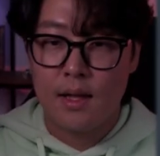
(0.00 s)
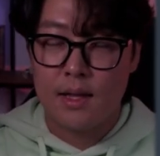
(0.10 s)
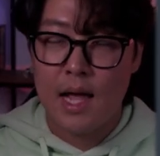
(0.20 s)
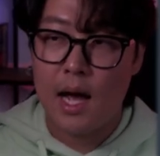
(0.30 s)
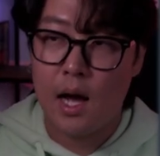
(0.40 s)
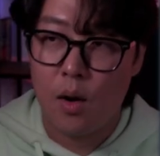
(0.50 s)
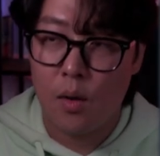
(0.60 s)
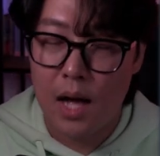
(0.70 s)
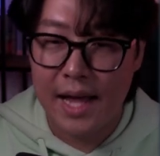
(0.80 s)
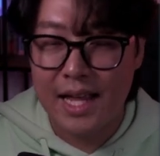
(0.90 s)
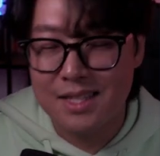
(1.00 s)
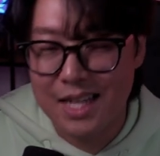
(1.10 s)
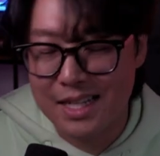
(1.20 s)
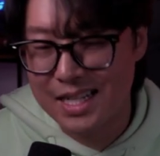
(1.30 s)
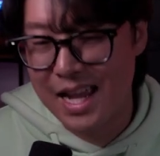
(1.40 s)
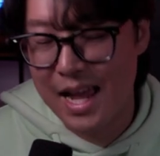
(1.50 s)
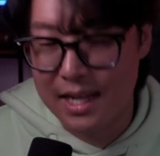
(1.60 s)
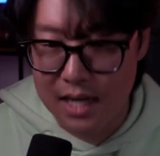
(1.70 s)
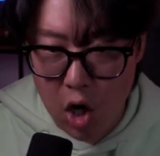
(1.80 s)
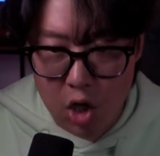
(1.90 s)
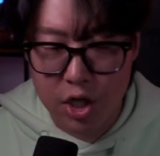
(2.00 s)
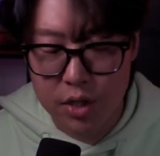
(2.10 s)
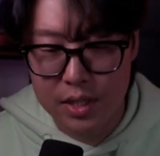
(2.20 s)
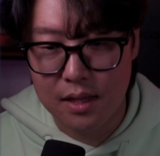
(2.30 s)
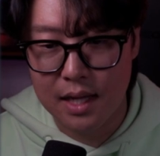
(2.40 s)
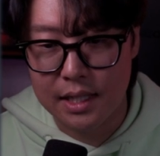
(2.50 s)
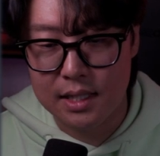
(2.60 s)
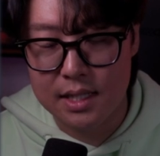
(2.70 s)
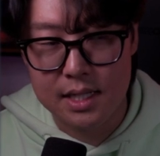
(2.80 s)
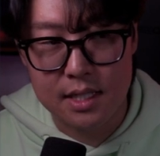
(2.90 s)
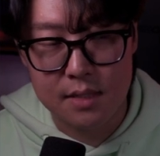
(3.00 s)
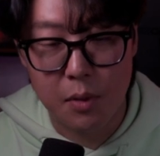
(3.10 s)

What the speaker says: Now, I can say 10, hard-code it like this,